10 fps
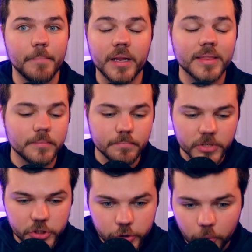but the
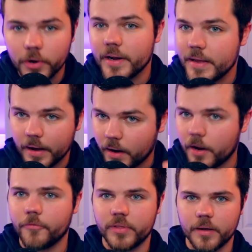majority
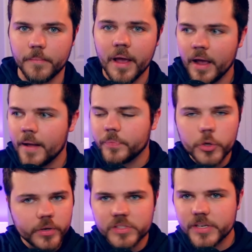of them,
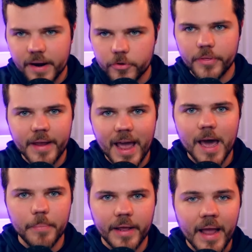you can see everything
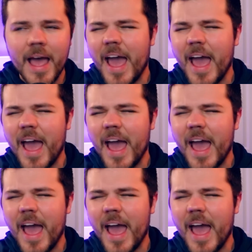happening.